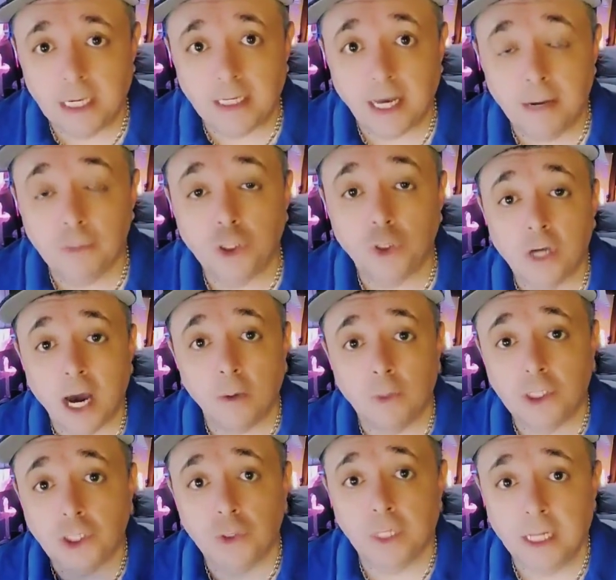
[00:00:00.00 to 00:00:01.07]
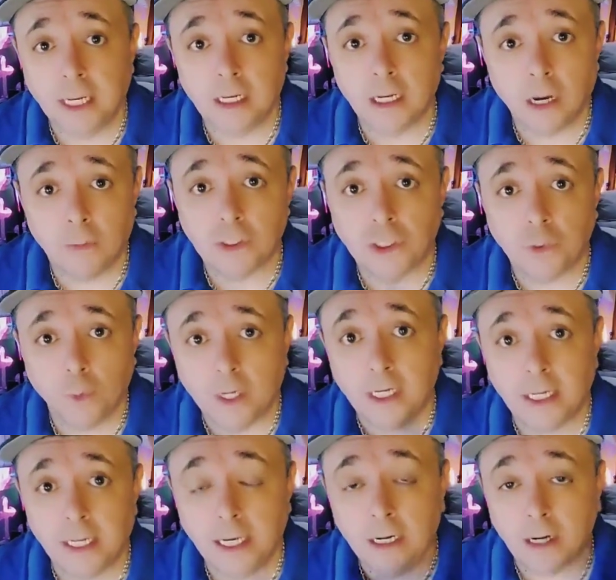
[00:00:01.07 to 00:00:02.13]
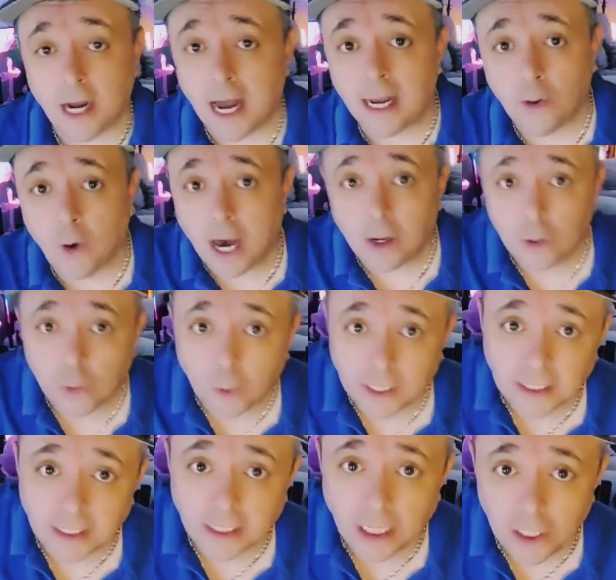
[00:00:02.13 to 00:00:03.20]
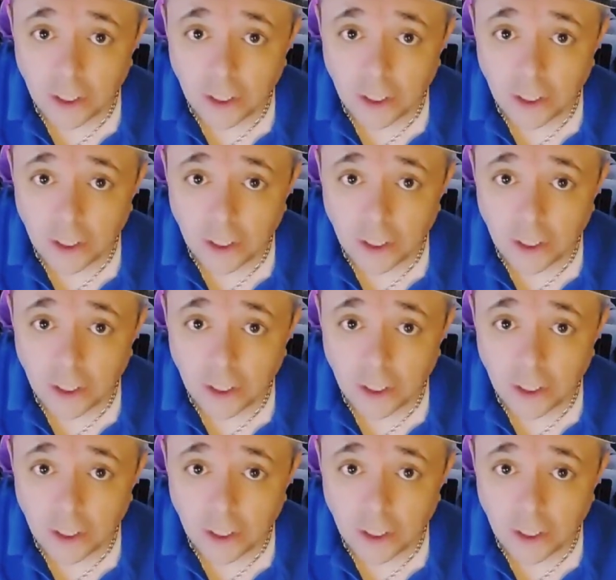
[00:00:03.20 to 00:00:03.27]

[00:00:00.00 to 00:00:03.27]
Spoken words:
You got you needed, not what you wanted to hear." I go, "I don't know what else to tell you."